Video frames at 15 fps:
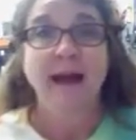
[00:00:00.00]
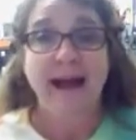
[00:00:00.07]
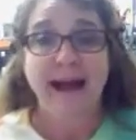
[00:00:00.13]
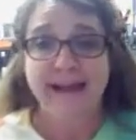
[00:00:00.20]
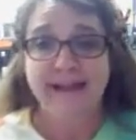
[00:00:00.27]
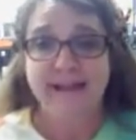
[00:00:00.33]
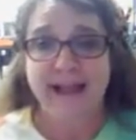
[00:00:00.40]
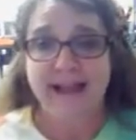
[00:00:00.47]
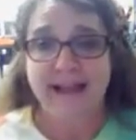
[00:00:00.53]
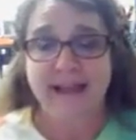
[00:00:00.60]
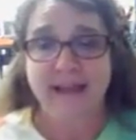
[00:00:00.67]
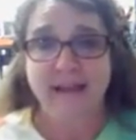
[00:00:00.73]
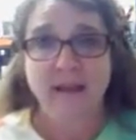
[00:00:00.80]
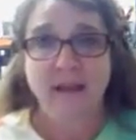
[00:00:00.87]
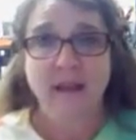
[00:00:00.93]
Highlighting.
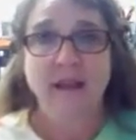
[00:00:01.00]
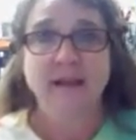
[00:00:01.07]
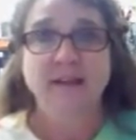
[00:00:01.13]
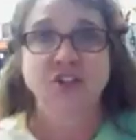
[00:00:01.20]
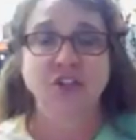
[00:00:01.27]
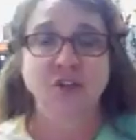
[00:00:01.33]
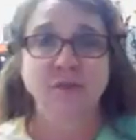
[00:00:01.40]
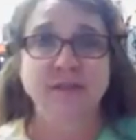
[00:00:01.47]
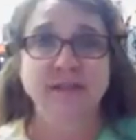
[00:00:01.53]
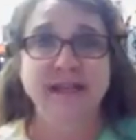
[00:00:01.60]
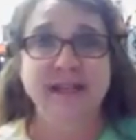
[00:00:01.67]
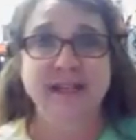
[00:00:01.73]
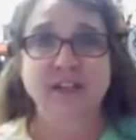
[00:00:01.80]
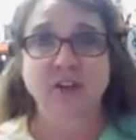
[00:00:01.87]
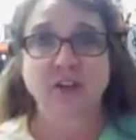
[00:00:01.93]
Students
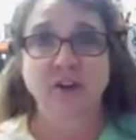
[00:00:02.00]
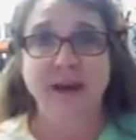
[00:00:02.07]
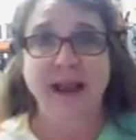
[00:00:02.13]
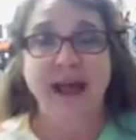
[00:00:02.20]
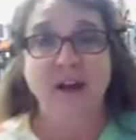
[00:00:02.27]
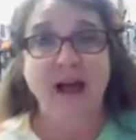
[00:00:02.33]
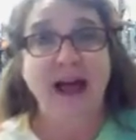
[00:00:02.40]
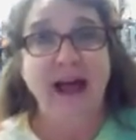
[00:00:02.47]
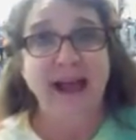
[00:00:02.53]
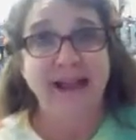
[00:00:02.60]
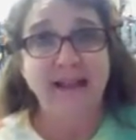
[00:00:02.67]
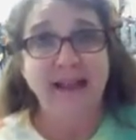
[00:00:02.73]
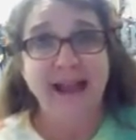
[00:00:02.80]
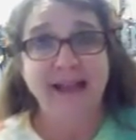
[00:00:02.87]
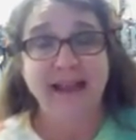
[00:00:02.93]
need to learn how to
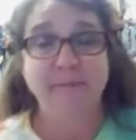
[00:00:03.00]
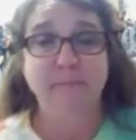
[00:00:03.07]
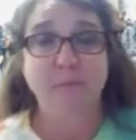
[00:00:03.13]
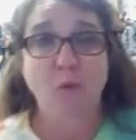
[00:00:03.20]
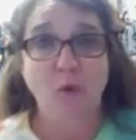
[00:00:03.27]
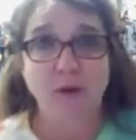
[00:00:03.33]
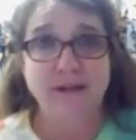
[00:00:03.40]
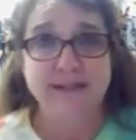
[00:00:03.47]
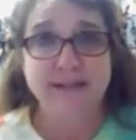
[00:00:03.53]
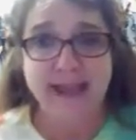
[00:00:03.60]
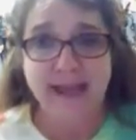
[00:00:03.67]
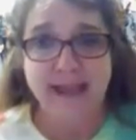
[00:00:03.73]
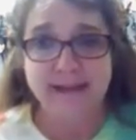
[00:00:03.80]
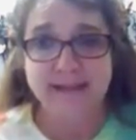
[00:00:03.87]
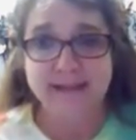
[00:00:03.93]
highlight important
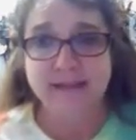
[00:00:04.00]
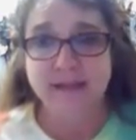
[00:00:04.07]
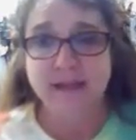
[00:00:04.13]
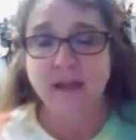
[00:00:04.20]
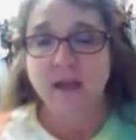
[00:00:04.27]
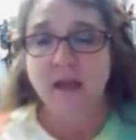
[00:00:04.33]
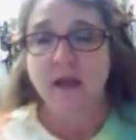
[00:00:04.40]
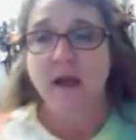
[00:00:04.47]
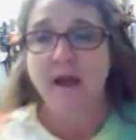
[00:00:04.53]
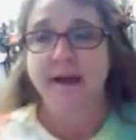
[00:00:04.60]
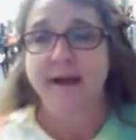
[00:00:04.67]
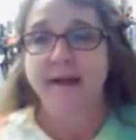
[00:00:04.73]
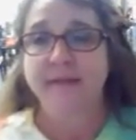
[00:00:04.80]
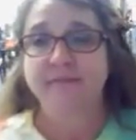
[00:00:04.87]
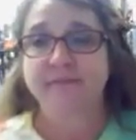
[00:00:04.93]
text.
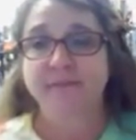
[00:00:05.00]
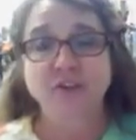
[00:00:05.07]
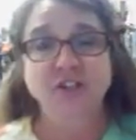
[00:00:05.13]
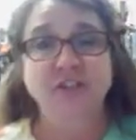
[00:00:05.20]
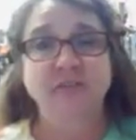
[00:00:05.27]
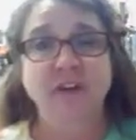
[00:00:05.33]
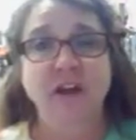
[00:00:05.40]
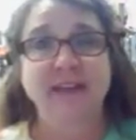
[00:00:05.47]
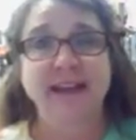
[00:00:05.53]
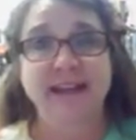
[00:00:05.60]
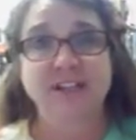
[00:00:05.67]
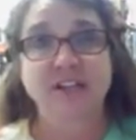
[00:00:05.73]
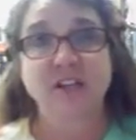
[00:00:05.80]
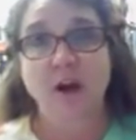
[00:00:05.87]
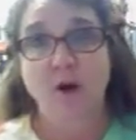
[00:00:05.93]
First of all, they
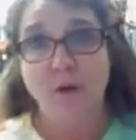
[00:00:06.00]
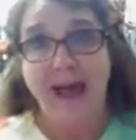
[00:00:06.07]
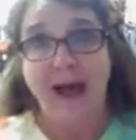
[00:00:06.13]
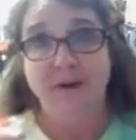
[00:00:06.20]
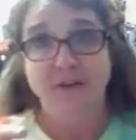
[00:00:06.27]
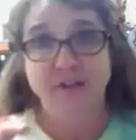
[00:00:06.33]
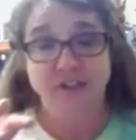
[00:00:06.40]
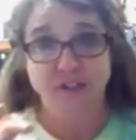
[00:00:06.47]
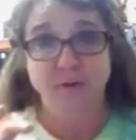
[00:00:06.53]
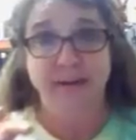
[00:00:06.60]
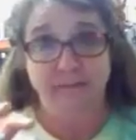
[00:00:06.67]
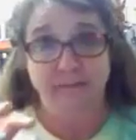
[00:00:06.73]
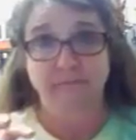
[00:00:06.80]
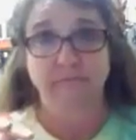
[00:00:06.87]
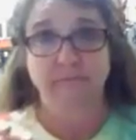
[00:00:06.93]
need to know how to do
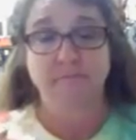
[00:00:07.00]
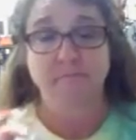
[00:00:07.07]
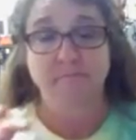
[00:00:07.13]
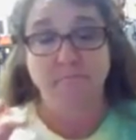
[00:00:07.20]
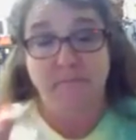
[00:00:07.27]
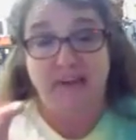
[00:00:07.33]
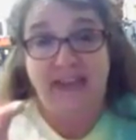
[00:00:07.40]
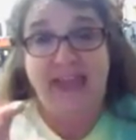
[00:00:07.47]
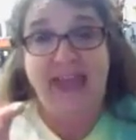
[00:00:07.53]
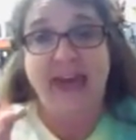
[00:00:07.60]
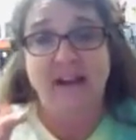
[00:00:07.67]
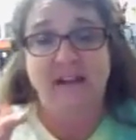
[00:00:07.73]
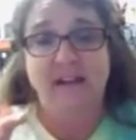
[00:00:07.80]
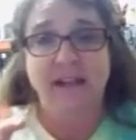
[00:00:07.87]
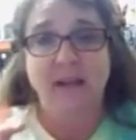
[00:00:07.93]
it
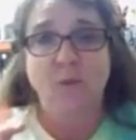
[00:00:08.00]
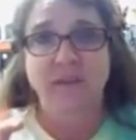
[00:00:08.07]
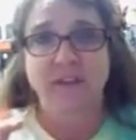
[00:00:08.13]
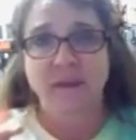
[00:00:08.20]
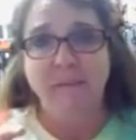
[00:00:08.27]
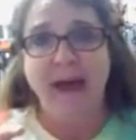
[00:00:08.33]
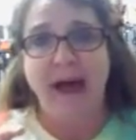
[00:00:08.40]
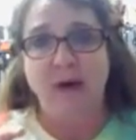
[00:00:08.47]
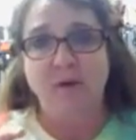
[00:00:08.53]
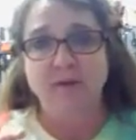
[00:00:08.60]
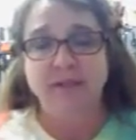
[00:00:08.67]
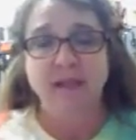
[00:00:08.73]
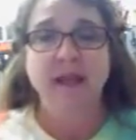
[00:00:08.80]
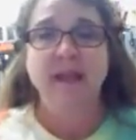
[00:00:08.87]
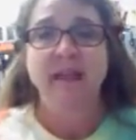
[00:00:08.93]
mechanically with the
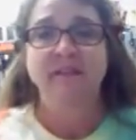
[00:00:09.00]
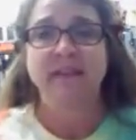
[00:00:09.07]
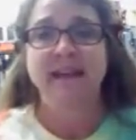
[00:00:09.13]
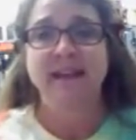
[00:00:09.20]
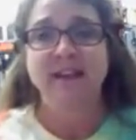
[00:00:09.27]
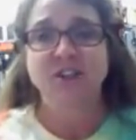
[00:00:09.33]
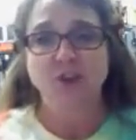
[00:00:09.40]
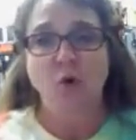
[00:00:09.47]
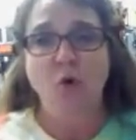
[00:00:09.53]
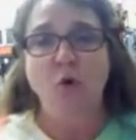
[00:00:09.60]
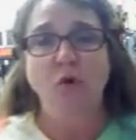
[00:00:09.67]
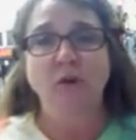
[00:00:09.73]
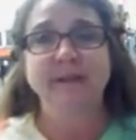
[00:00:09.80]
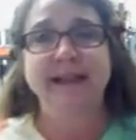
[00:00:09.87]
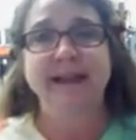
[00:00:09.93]
mouse. They need to
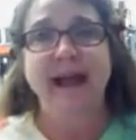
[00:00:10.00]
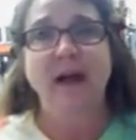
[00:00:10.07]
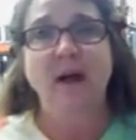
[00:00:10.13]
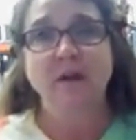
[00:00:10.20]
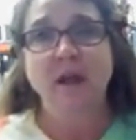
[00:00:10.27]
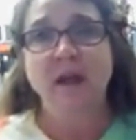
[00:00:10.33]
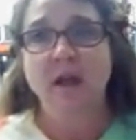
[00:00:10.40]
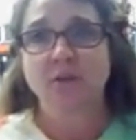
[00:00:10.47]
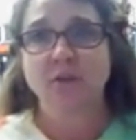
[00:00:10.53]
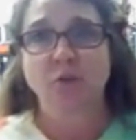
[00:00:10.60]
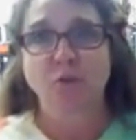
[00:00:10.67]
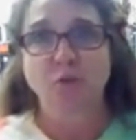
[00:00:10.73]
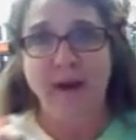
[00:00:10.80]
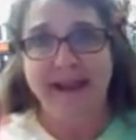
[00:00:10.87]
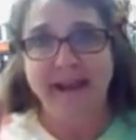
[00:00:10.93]
hold down the
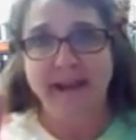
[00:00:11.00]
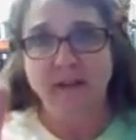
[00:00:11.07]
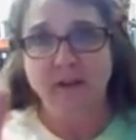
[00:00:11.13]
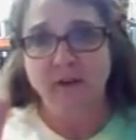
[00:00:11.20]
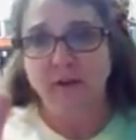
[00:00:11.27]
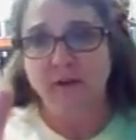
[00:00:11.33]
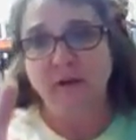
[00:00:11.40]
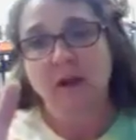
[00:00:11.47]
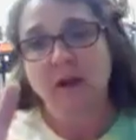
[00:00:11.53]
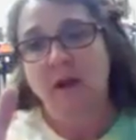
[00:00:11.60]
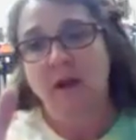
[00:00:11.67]
regular